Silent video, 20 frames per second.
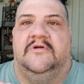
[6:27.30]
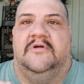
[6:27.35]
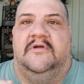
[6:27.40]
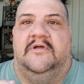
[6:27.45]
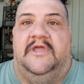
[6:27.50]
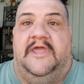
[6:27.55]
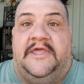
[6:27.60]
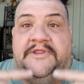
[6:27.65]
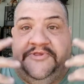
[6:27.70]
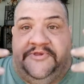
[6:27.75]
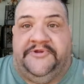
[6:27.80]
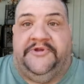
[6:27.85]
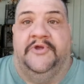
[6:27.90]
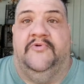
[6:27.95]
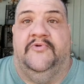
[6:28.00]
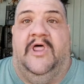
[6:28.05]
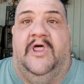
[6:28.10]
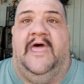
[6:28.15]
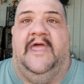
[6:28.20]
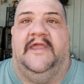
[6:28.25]
it's
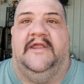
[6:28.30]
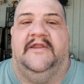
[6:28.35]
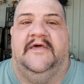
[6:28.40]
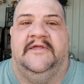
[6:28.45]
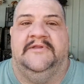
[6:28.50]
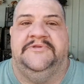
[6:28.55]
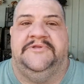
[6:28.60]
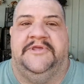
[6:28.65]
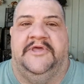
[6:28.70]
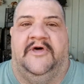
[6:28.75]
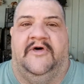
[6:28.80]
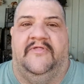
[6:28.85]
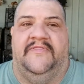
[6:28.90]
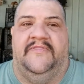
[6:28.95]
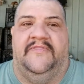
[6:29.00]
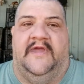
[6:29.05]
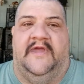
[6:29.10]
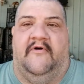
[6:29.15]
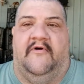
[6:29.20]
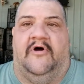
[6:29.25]
too late, until
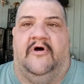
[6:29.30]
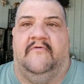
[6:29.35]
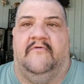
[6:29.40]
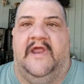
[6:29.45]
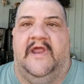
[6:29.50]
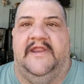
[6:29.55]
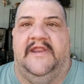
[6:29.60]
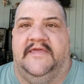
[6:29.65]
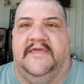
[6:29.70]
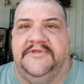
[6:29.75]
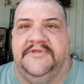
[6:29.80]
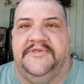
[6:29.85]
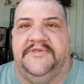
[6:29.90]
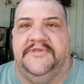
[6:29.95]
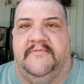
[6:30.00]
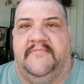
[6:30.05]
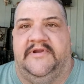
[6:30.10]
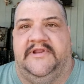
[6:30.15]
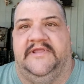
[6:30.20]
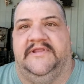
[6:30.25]
they're already
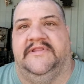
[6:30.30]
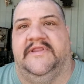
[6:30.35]
exhibiting